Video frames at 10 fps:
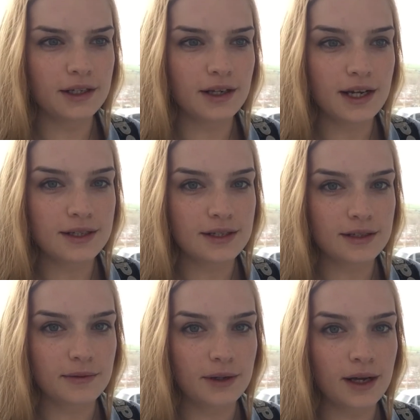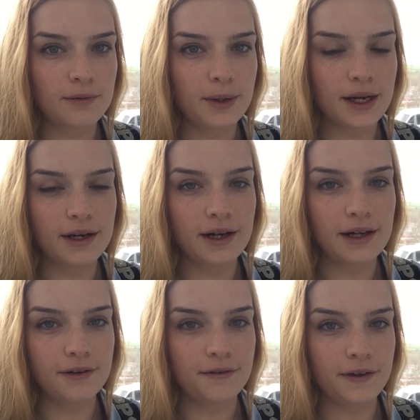In the last
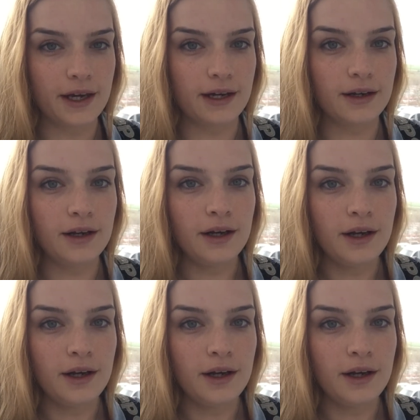1.5 years,